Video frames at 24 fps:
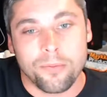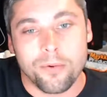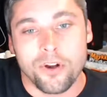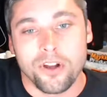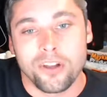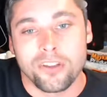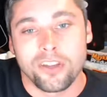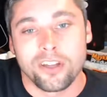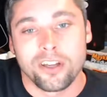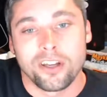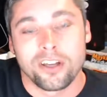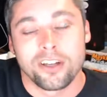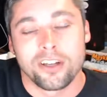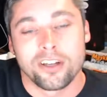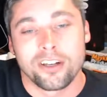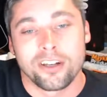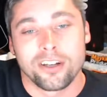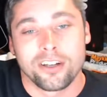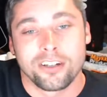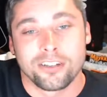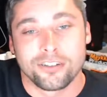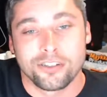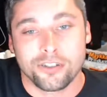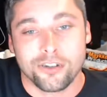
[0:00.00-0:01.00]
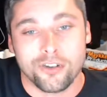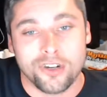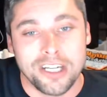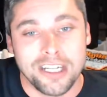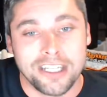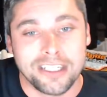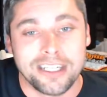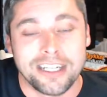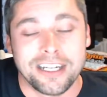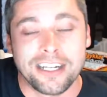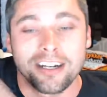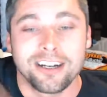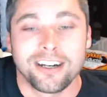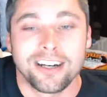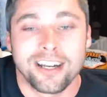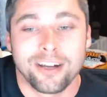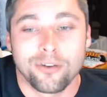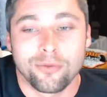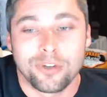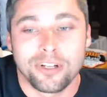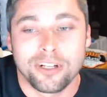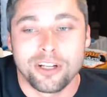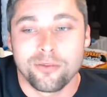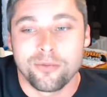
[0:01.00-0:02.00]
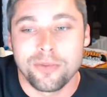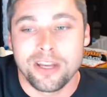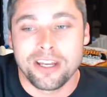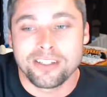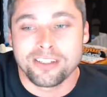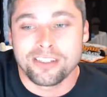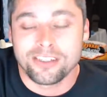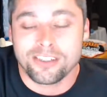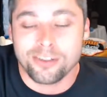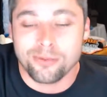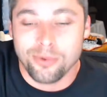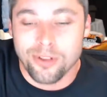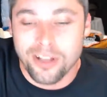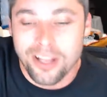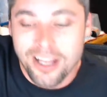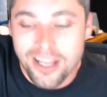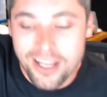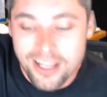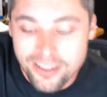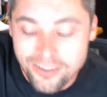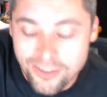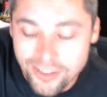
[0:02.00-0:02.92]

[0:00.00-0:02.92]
on the screen there at Window Magic Supply.